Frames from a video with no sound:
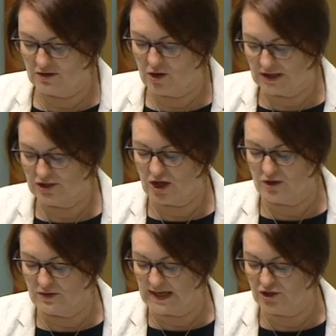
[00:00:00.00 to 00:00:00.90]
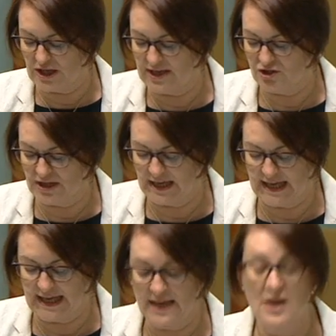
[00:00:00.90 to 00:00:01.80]
early childhood education and
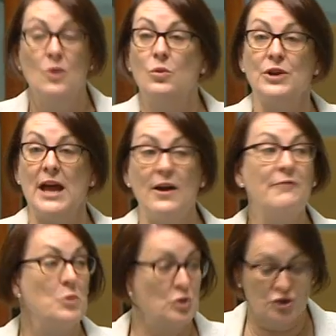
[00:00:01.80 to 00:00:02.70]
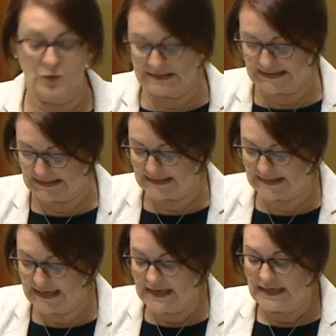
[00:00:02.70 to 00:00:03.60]
care will now have more
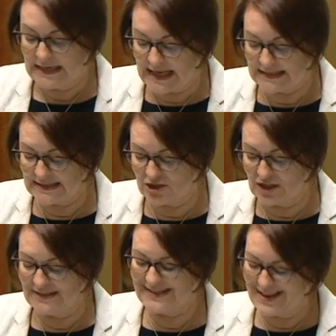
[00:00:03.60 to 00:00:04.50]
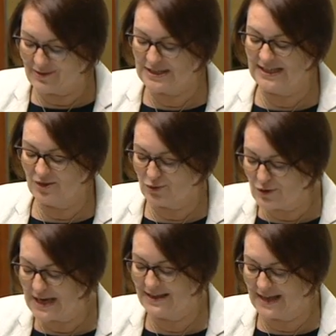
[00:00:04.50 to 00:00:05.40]
choices. Last year,
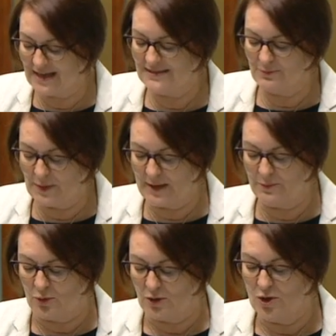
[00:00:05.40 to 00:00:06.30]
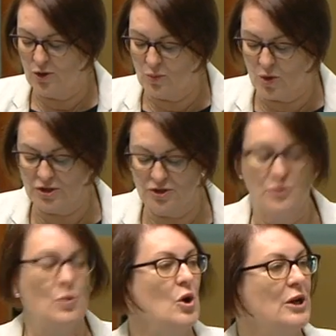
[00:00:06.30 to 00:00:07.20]
73,000 people who wanted
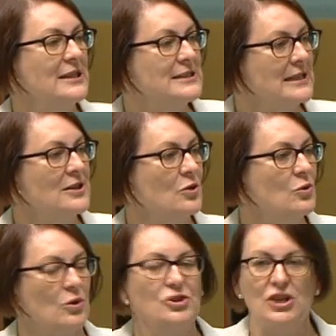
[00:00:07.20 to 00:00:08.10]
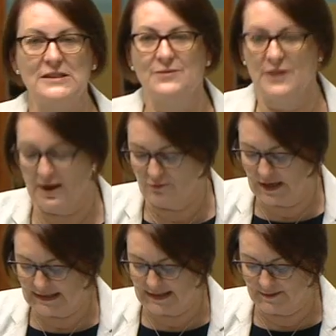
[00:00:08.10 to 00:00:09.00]
to work didn't look just for that
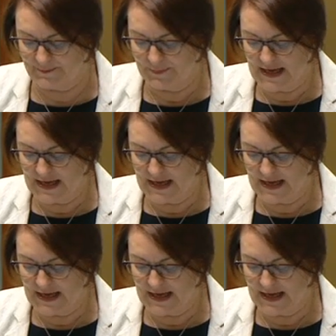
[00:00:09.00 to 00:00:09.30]
reason.